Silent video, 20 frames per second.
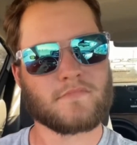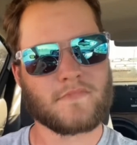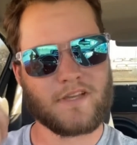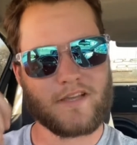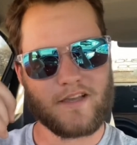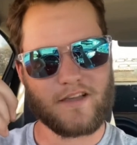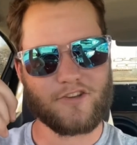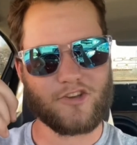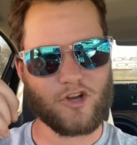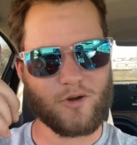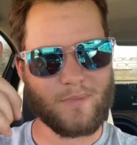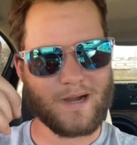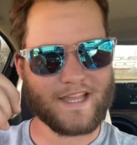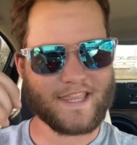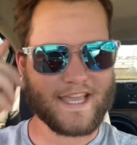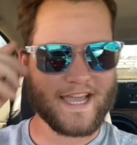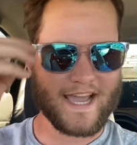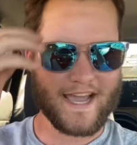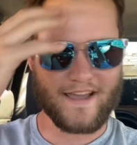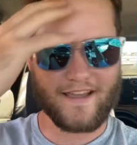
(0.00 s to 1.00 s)
Don't mind the
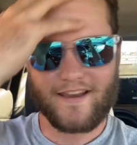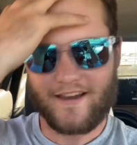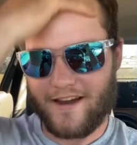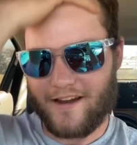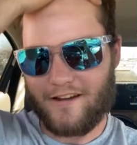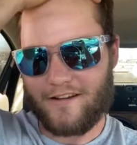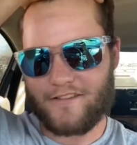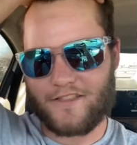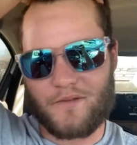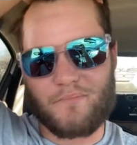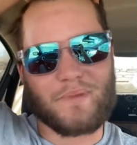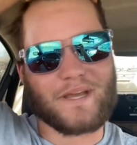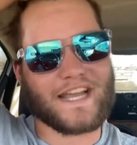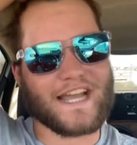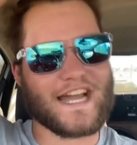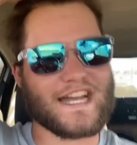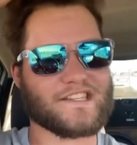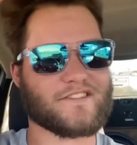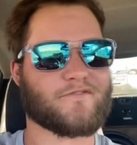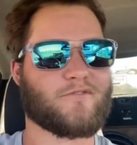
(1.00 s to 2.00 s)
hat hair and the big
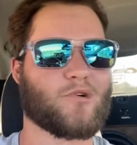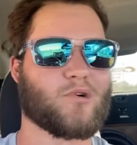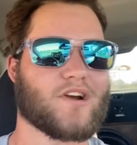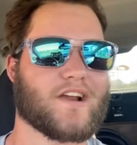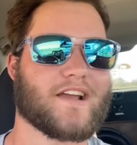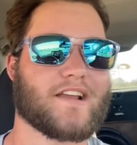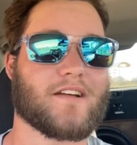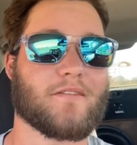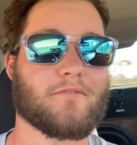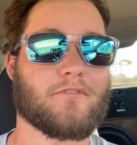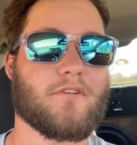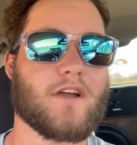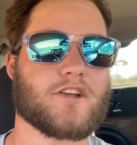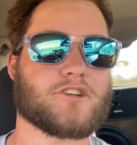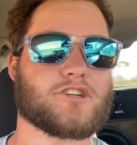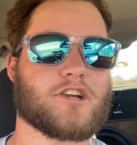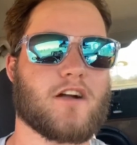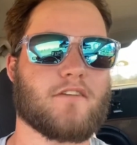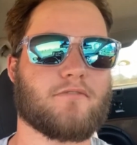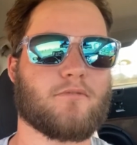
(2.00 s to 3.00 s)
ass forehead. I'm fresh
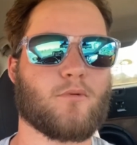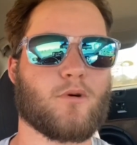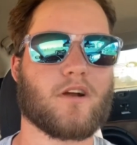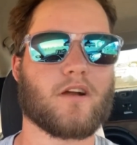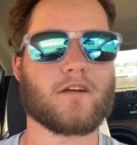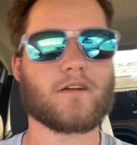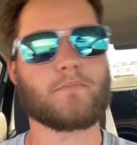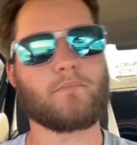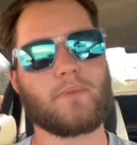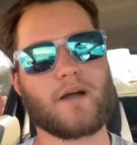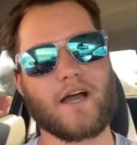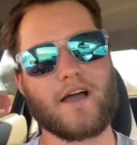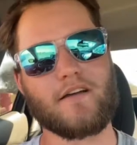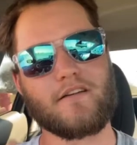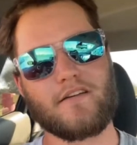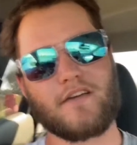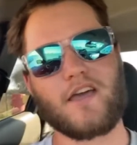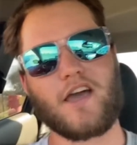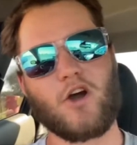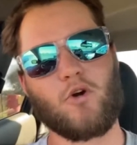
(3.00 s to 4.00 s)
off work, but
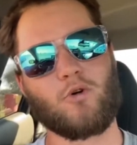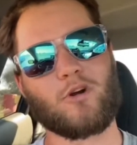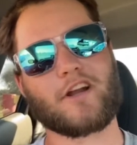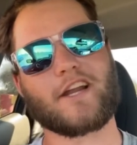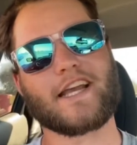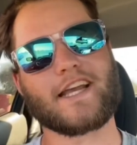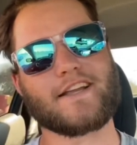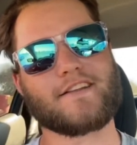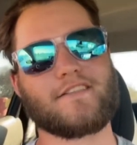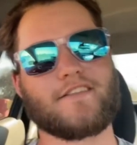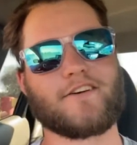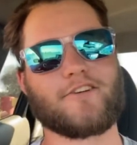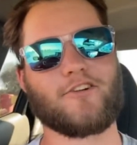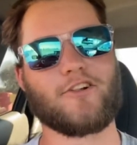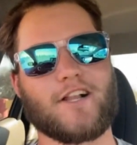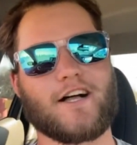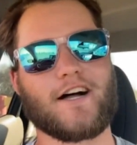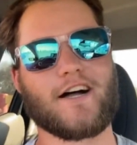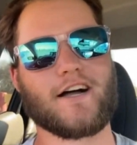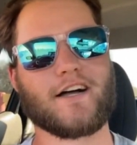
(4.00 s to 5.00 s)
we're gonna get a little
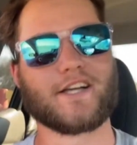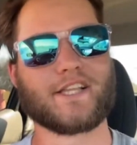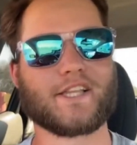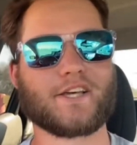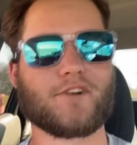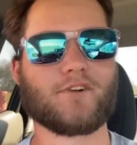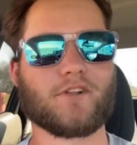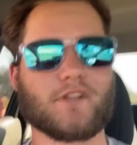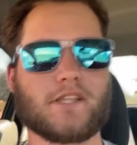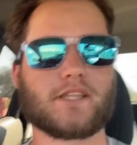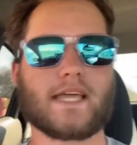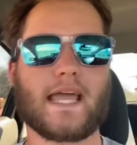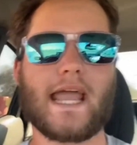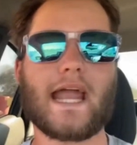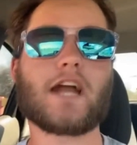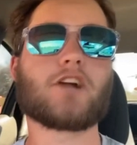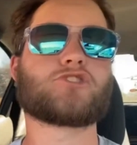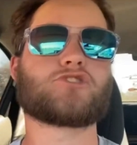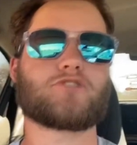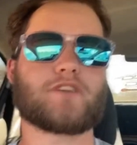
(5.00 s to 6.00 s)

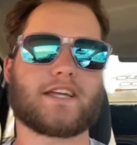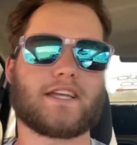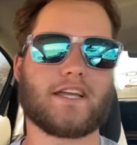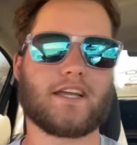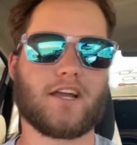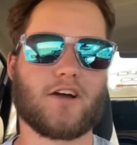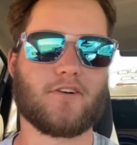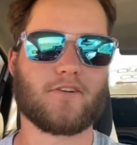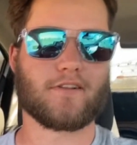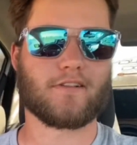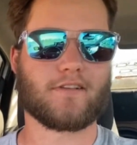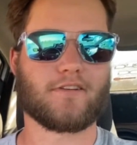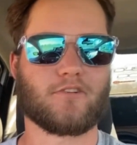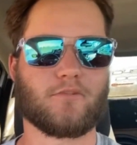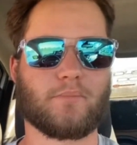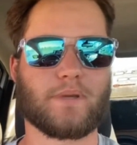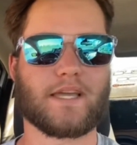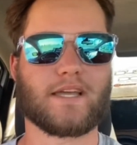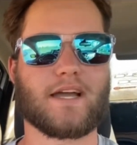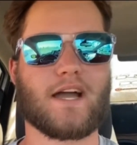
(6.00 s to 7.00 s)
hair tricking going a little
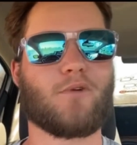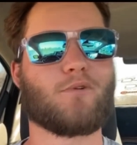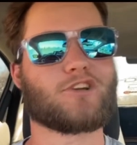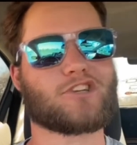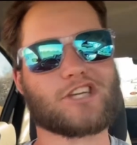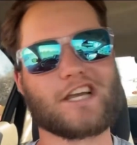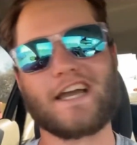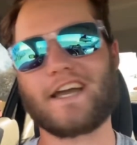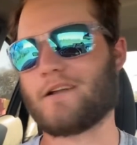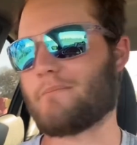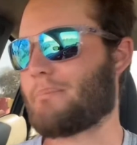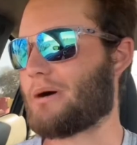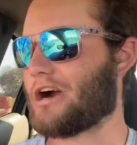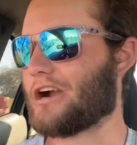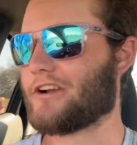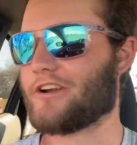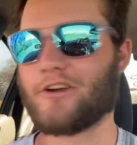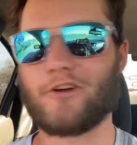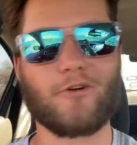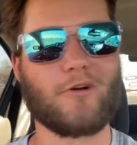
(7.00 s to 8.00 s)
bit. I wish I had a
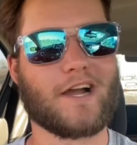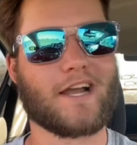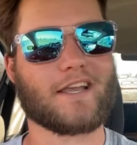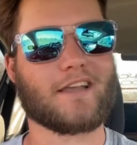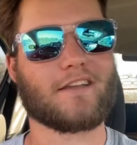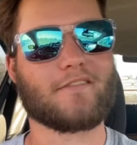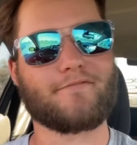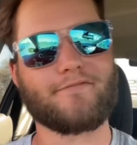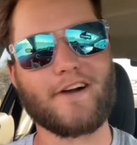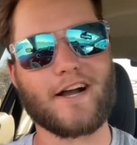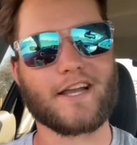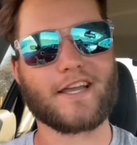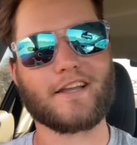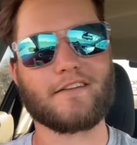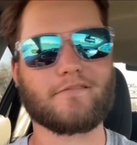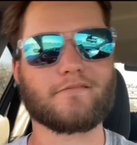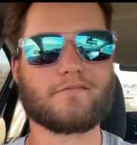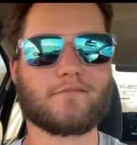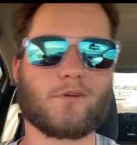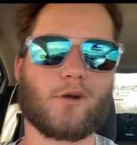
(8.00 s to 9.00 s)
partner who I could
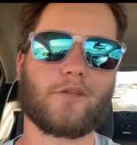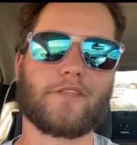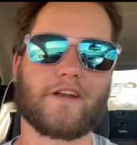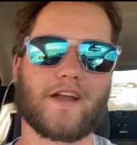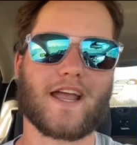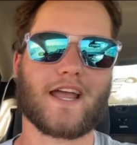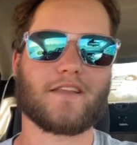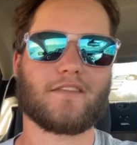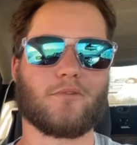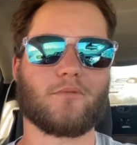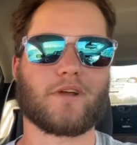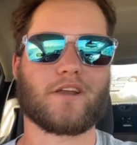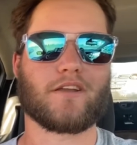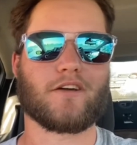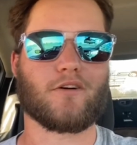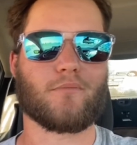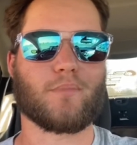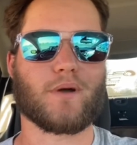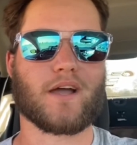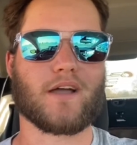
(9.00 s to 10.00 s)
fucking throw their head in the window,
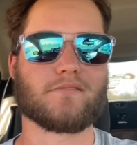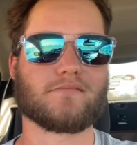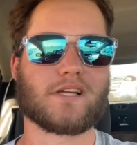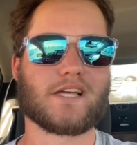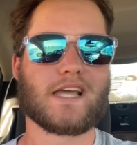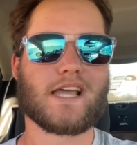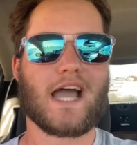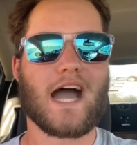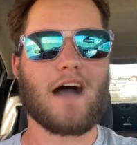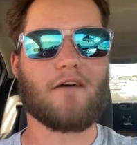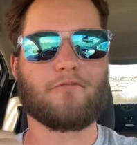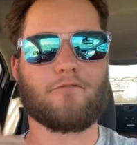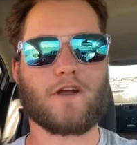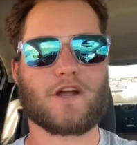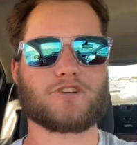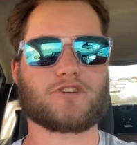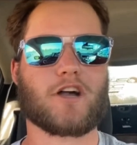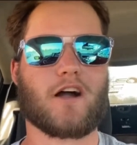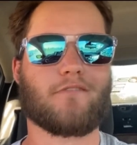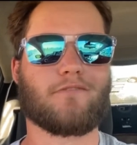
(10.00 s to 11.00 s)
but I'm
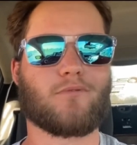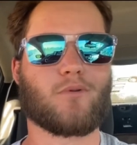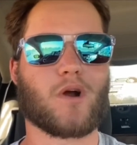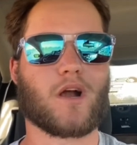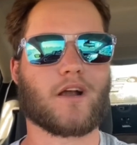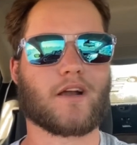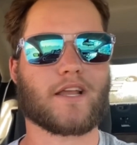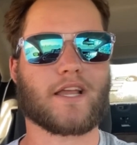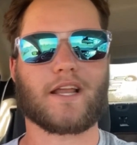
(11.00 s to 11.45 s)
fresh off work and I'm